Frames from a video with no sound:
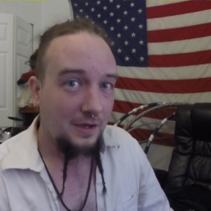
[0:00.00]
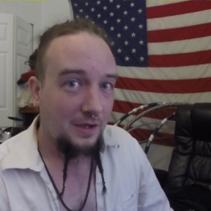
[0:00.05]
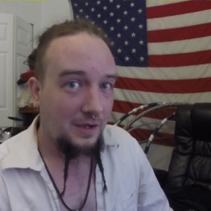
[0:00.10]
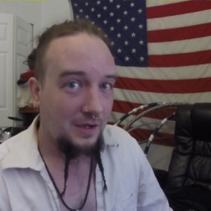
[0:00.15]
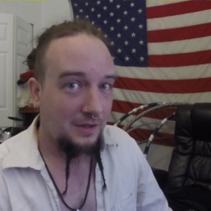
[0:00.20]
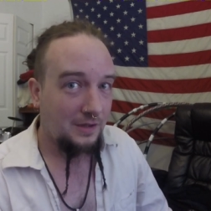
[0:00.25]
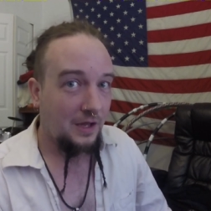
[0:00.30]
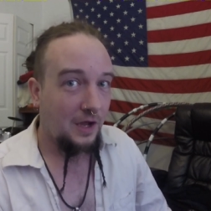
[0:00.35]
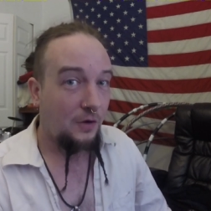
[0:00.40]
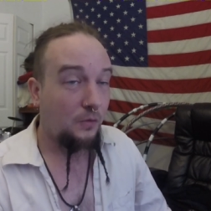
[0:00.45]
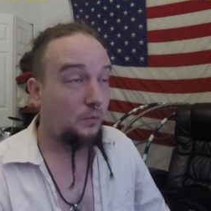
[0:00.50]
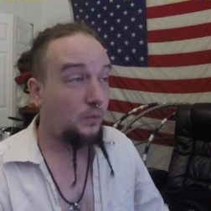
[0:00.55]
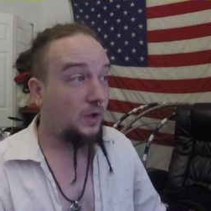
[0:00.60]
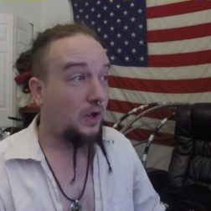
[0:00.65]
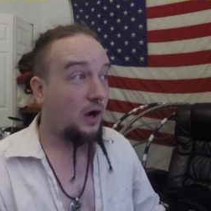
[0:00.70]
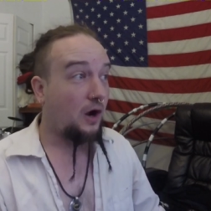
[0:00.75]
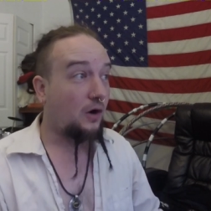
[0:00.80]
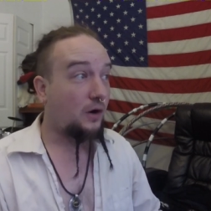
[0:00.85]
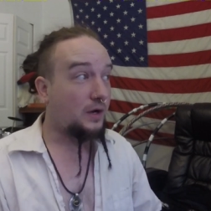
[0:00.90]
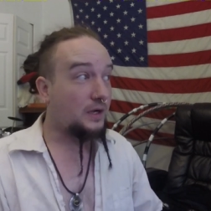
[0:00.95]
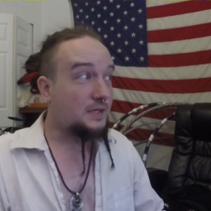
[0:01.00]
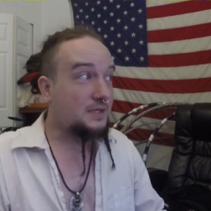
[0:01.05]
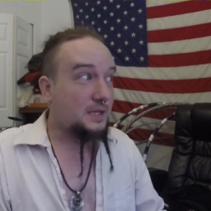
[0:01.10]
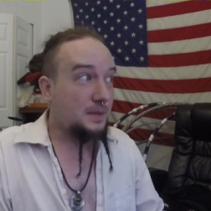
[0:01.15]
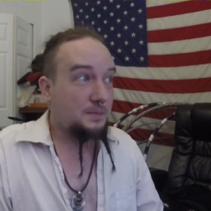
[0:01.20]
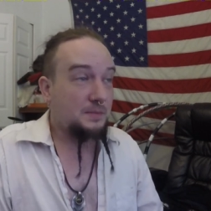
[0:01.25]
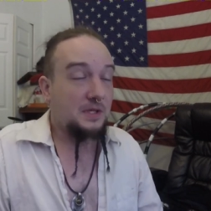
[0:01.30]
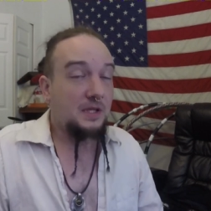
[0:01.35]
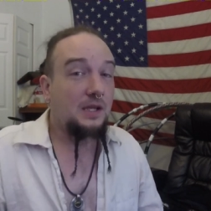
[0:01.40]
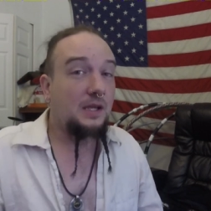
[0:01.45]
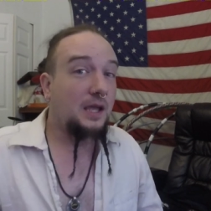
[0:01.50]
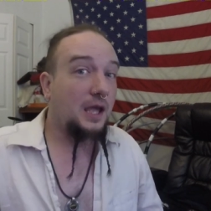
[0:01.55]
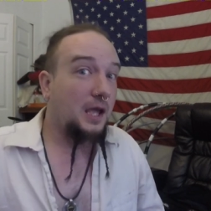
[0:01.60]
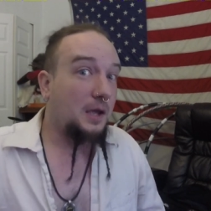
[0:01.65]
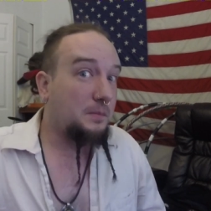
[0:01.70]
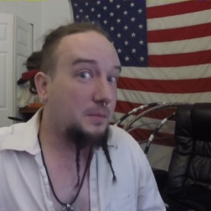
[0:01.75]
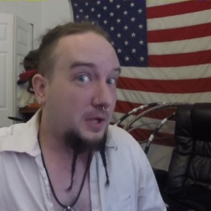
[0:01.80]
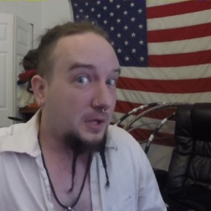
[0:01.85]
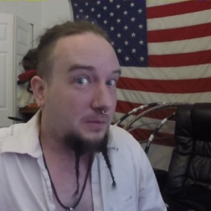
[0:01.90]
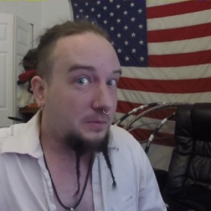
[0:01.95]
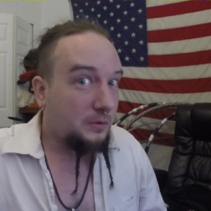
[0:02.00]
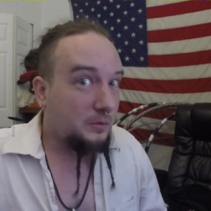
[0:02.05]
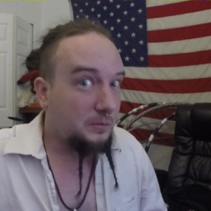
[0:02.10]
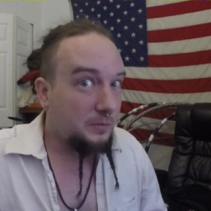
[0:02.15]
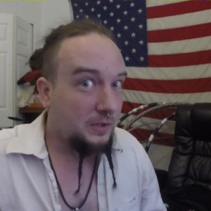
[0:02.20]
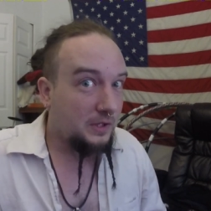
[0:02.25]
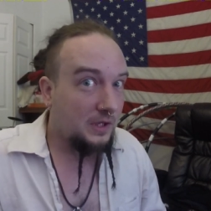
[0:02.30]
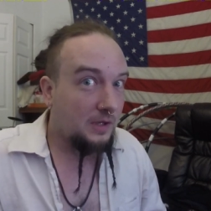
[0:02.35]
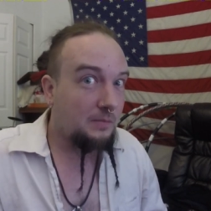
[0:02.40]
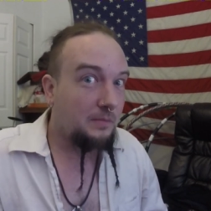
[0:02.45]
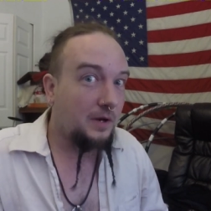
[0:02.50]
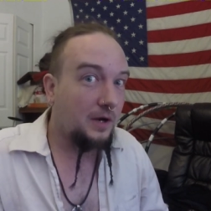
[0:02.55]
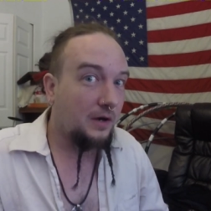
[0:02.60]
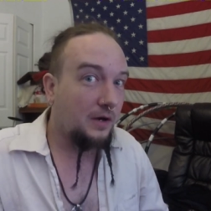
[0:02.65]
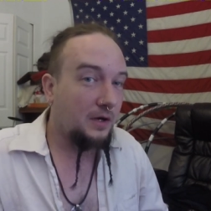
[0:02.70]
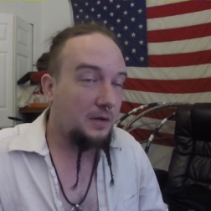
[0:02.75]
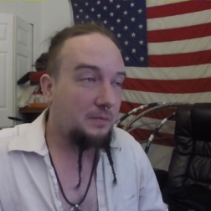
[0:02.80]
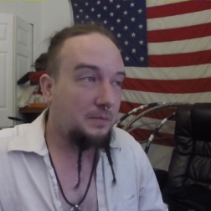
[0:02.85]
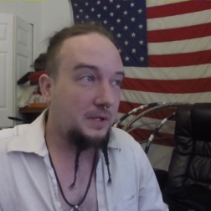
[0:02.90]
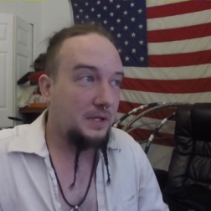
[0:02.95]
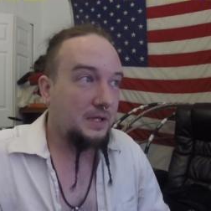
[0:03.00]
in that we are accepting gay people being married,